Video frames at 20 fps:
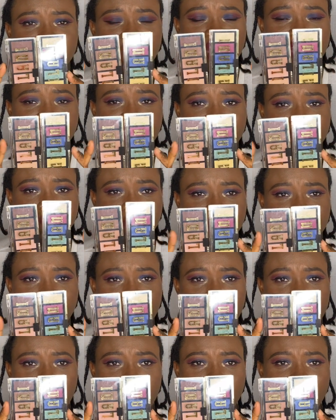tried it
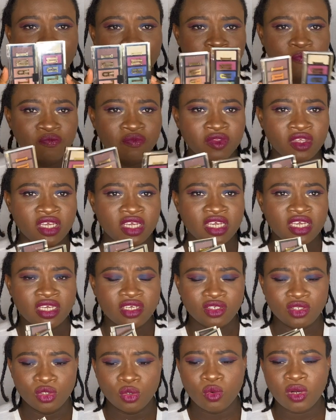before.
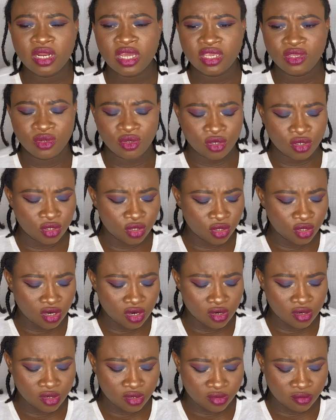You know, what are your
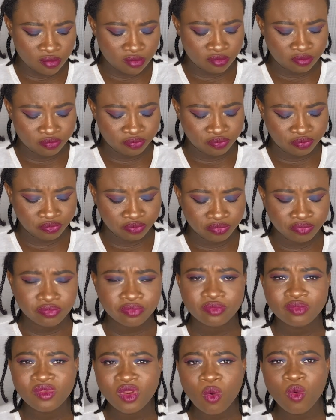
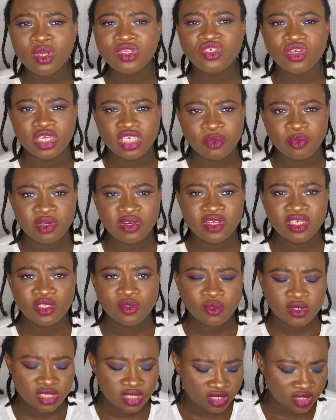What's your experience
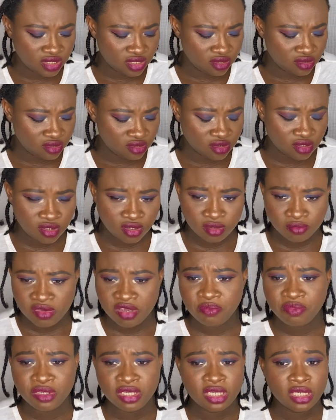with it? Because
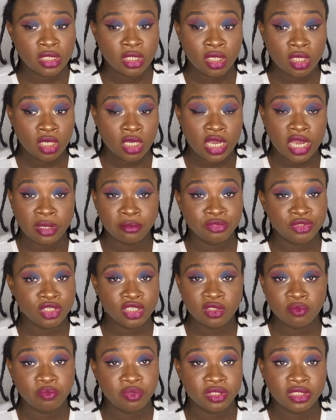maybe I'm
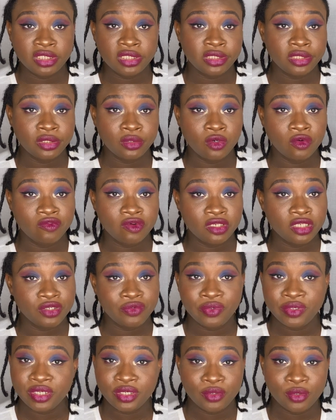just being overly
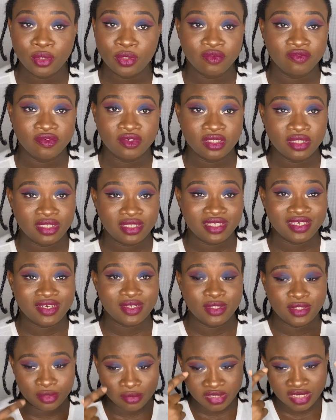critical of it.
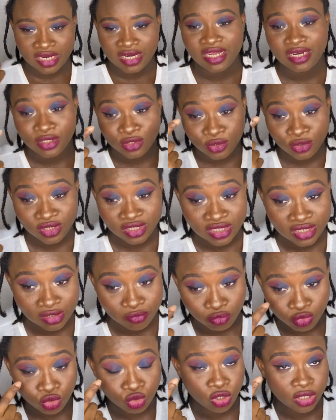Because I mean, clearly you see
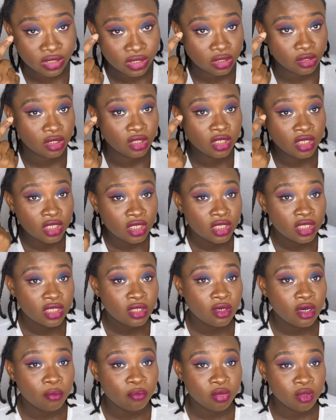the blue and the
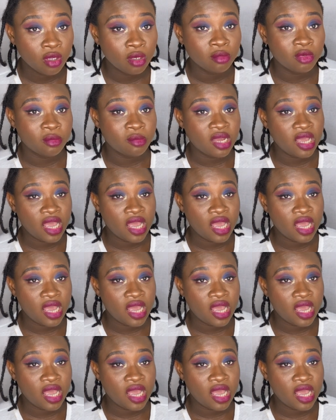plum on my